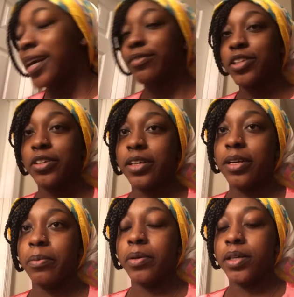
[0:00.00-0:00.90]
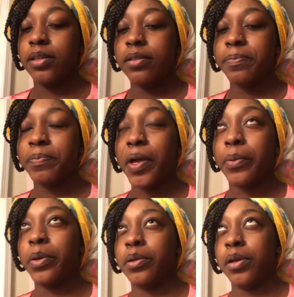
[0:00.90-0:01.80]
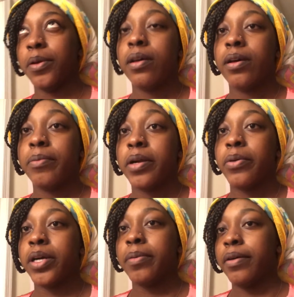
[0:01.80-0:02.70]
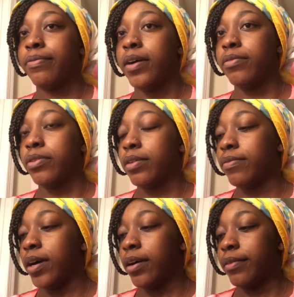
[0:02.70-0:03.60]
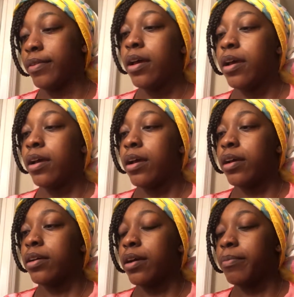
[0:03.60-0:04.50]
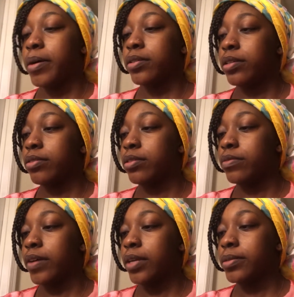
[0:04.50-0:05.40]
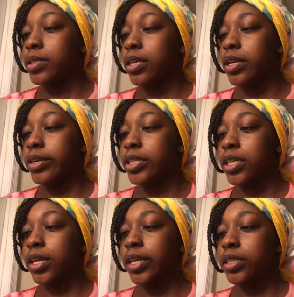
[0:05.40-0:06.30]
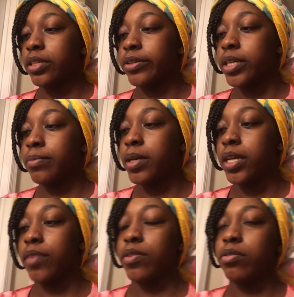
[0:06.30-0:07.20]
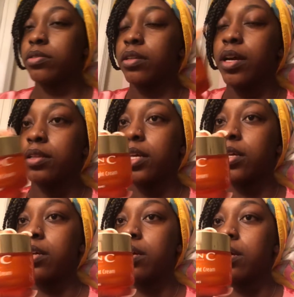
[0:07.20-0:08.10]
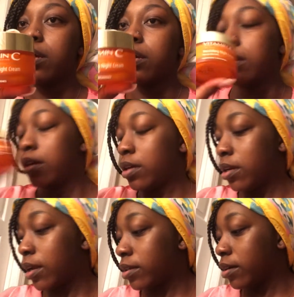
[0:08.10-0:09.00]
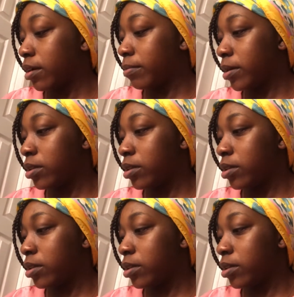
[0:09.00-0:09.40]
I have to hurry up, but not really but I woke up at 5.45. I'm about to use this vitamin C nourishing night cream, even though it's not like nighttime.